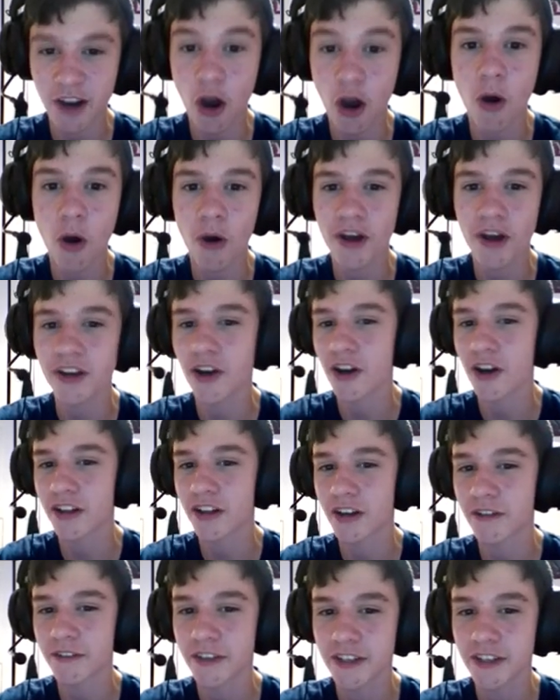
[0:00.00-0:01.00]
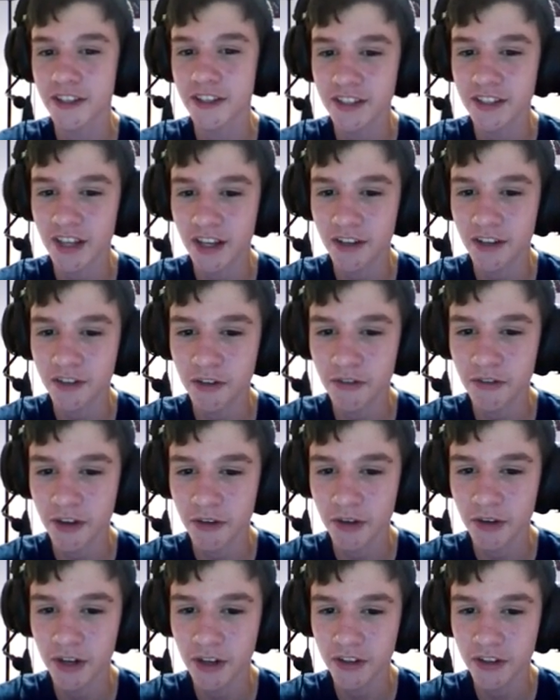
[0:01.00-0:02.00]
Oh, I know how that feels. I don't know if I
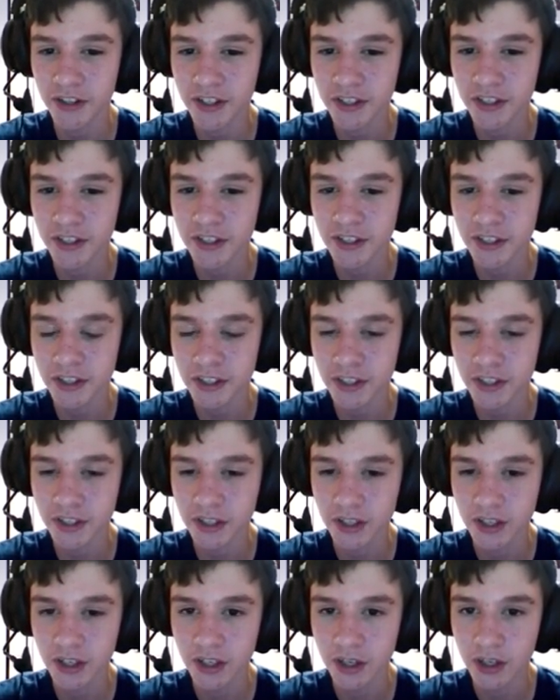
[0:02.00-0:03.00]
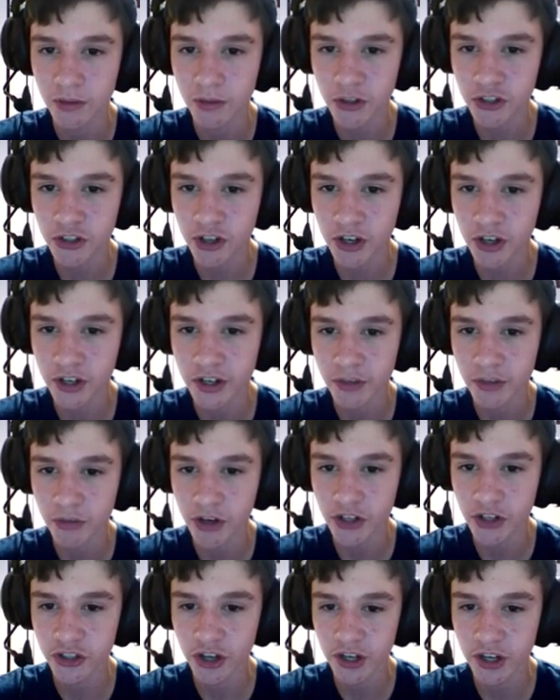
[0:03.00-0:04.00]
read all these. Pretty sure. Pretty
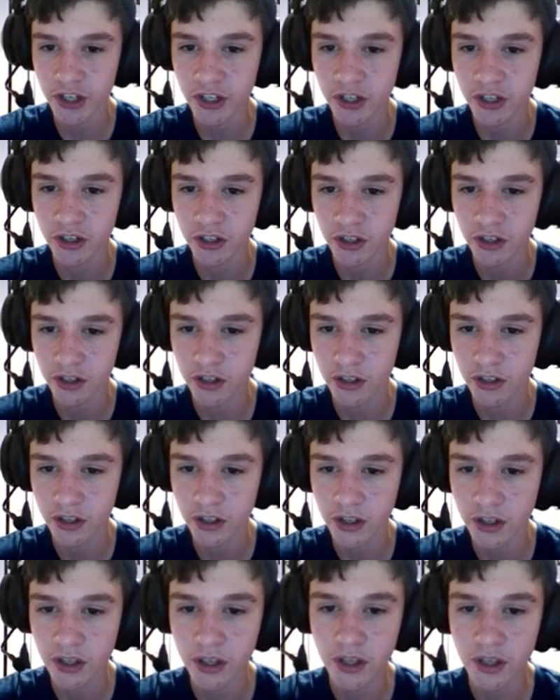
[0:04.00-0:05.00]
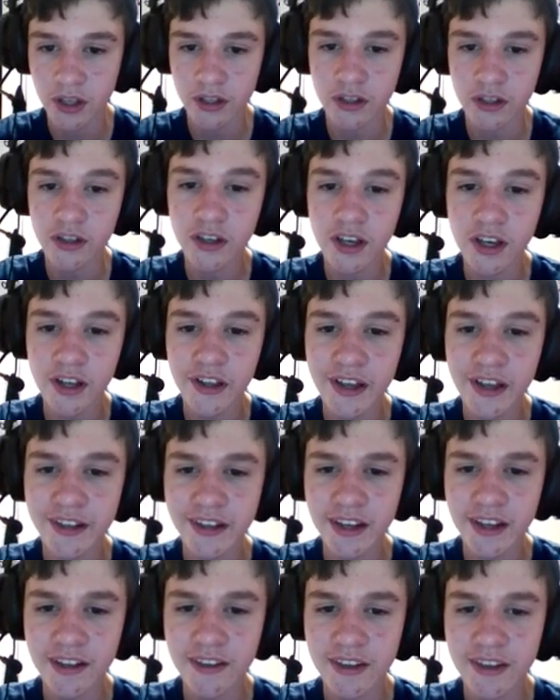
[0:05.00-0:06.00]
sure I did. Did you get a lot
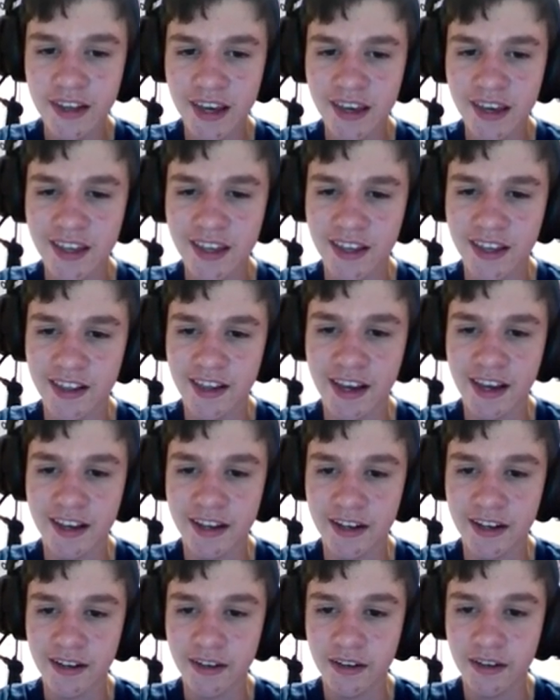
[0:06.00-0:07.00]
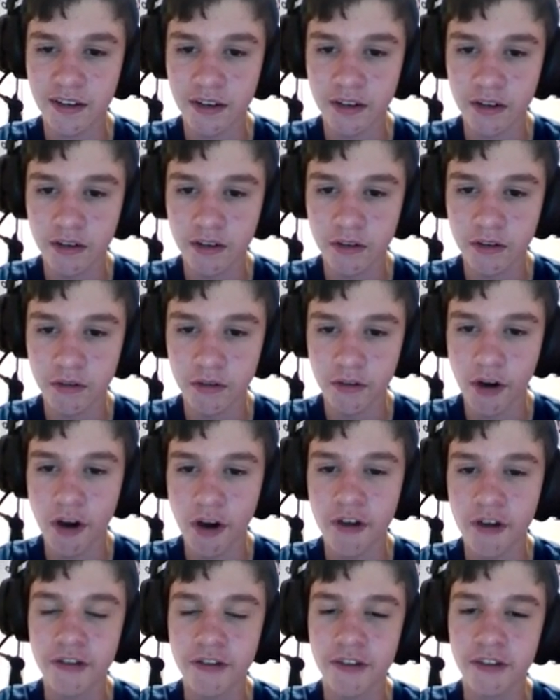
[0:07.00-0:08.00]
done today? Because I didn't.
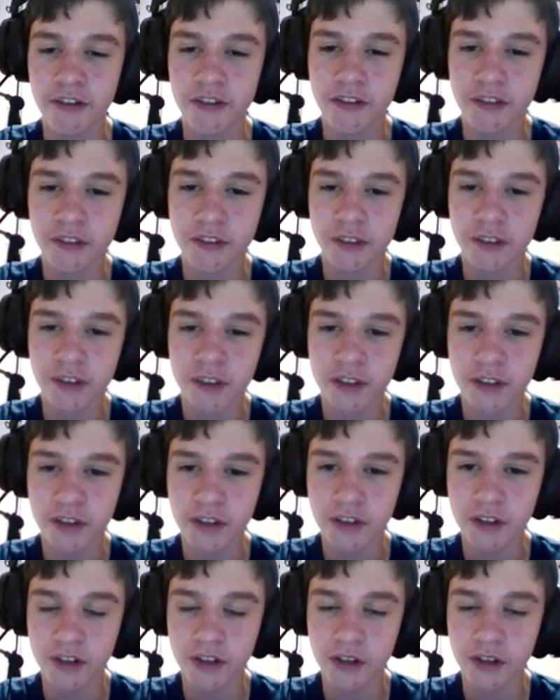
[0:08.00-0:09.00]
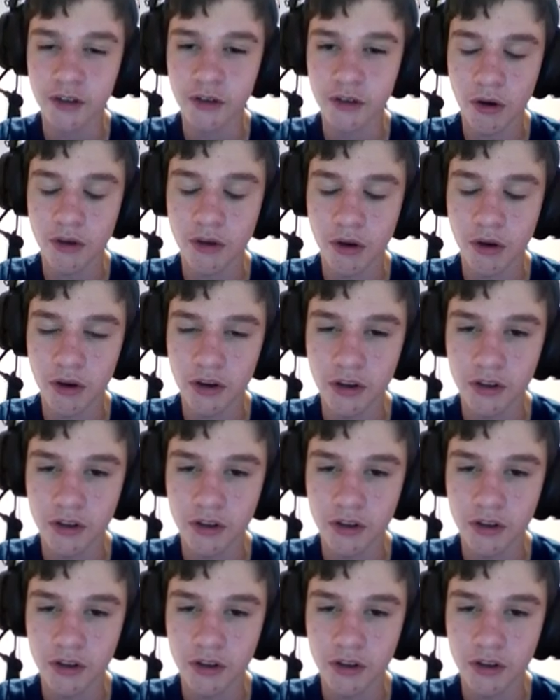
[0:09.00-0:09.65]
Rarf. Good dog.